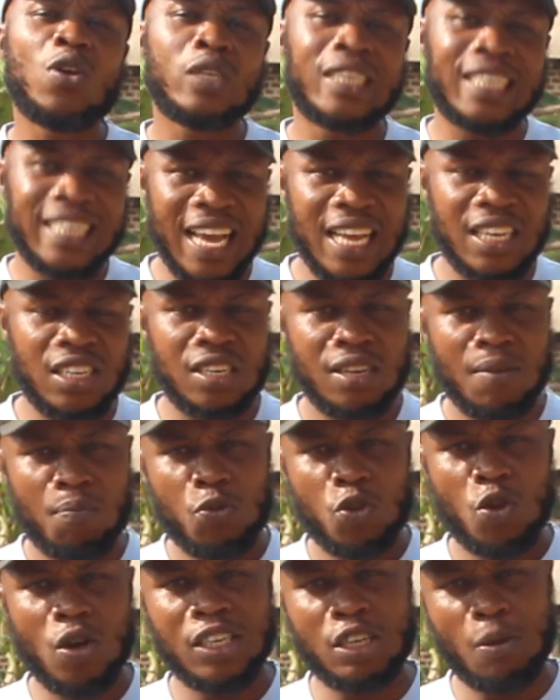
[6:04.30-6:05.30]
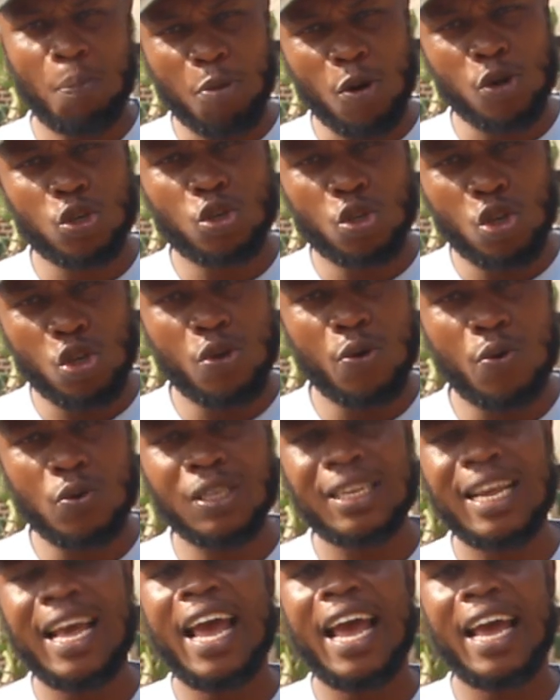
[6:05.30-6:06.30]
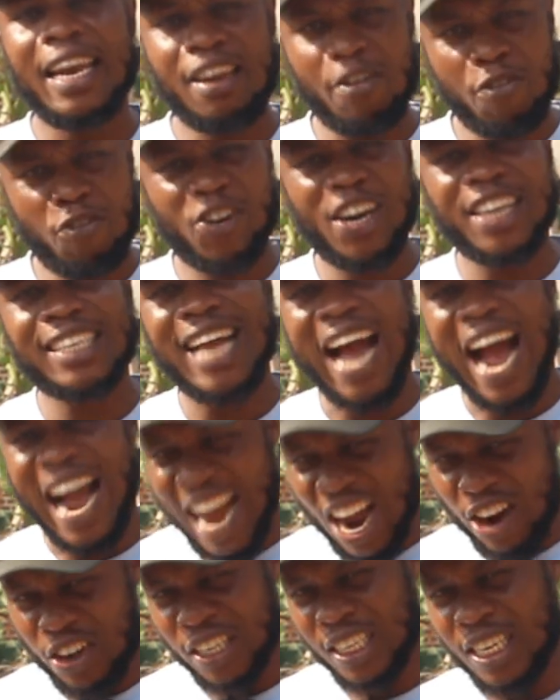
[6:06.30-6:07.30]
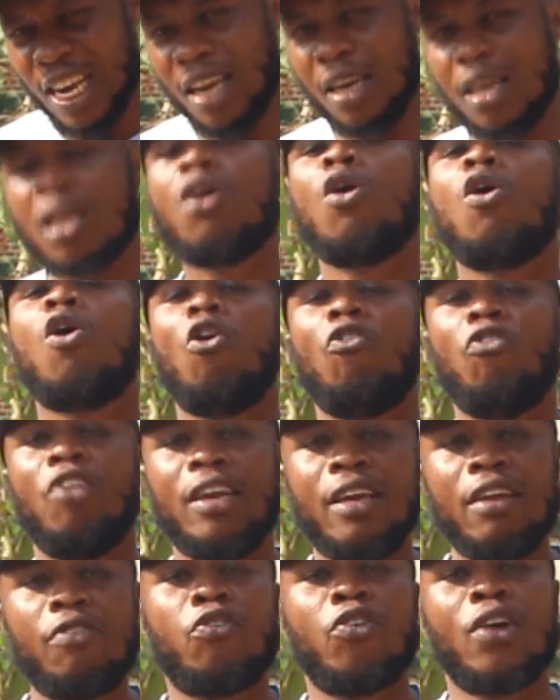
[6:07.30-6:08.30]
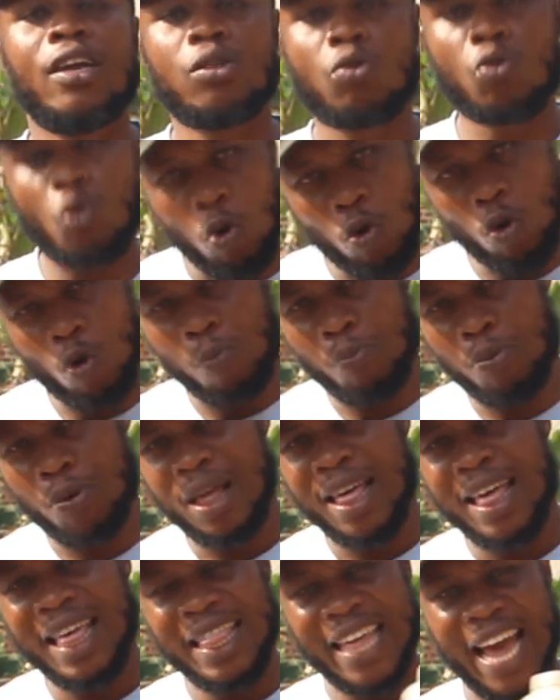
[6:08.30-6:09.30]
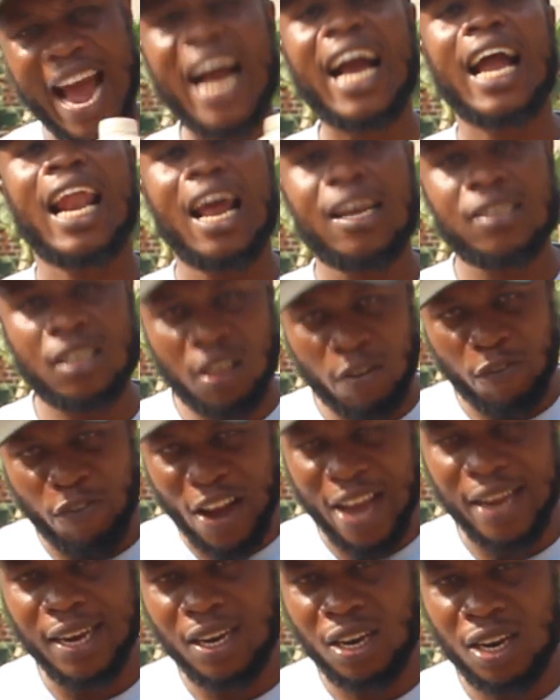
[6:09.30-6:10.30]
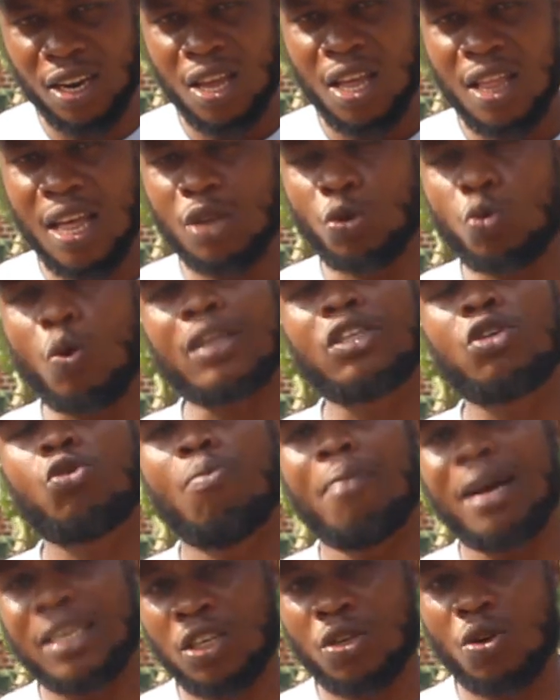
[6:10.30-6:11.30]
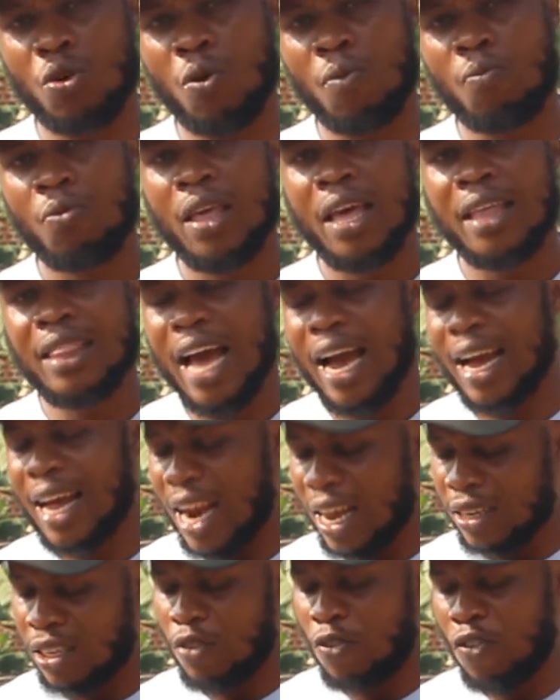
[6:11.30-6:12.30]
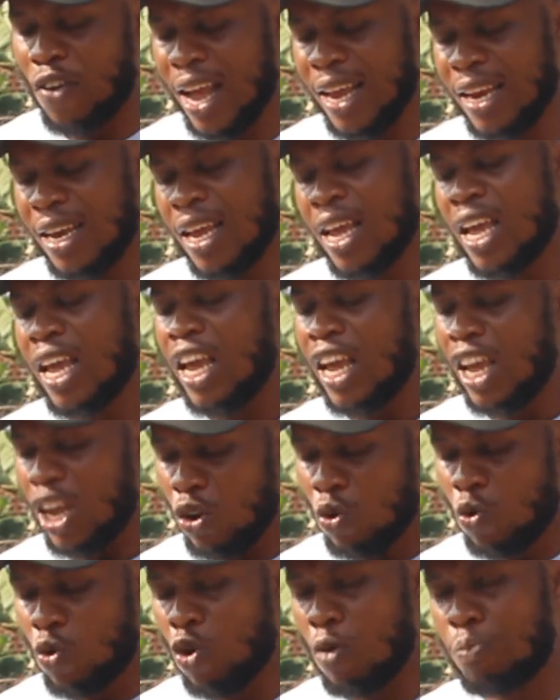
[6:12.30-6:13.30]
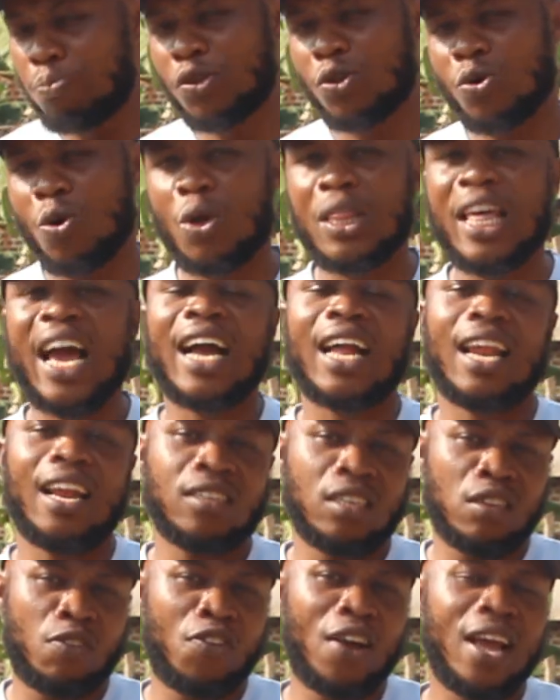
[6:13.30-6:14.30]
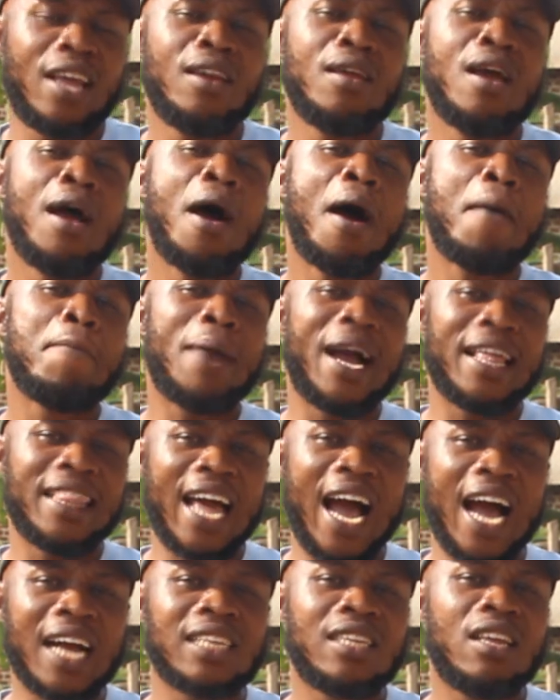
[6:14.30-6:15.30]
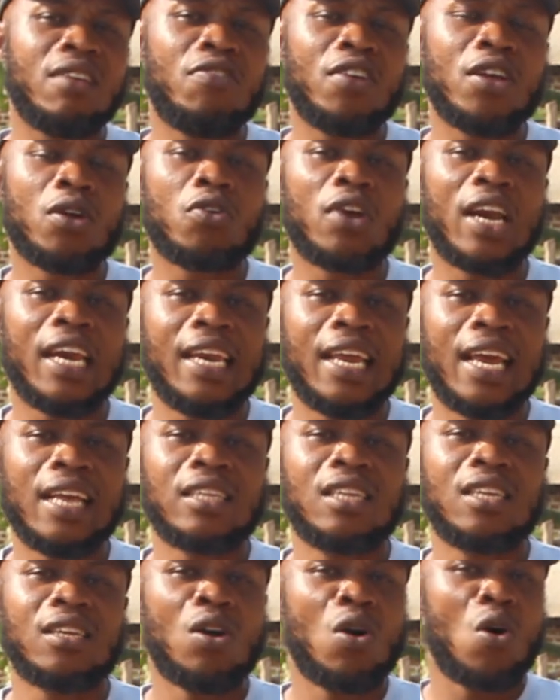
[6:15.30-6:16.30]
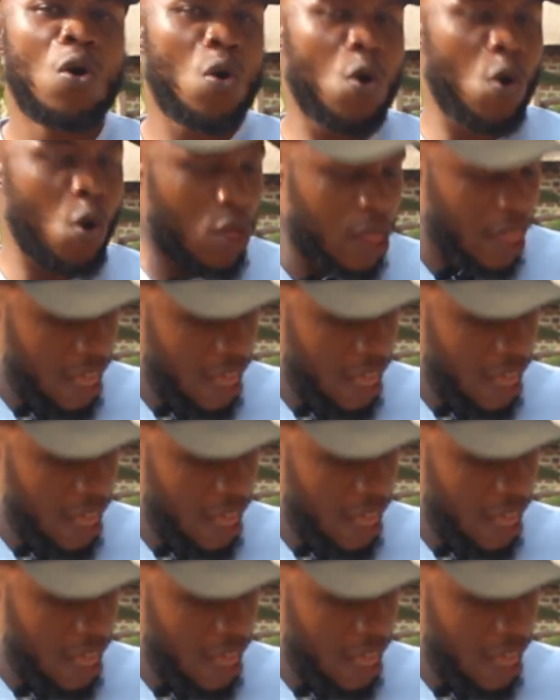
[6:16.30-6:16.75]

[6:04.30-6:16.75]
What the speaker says: you change, you are supposed to use a different acaricide of a different group. They are classified. That's what you must know. They are classified in groups, or they are classified by the active ingredient or